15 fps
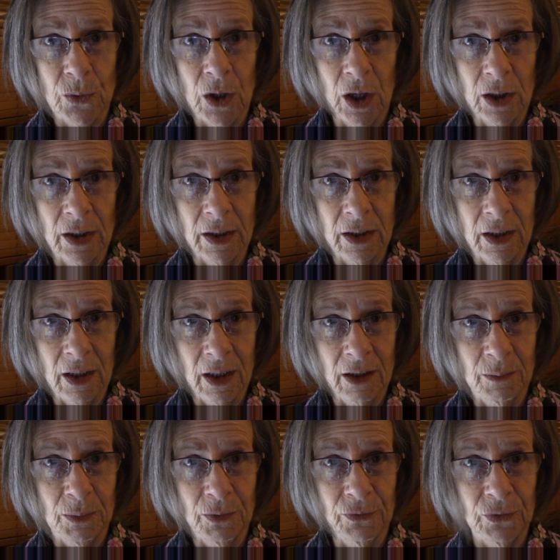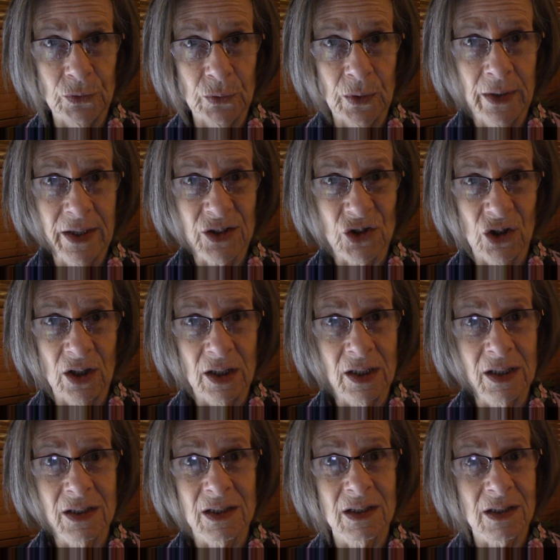call it an edible food, and that's all it
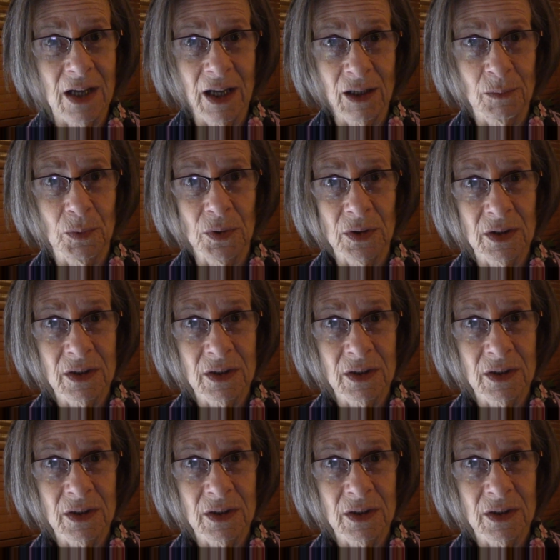is edible.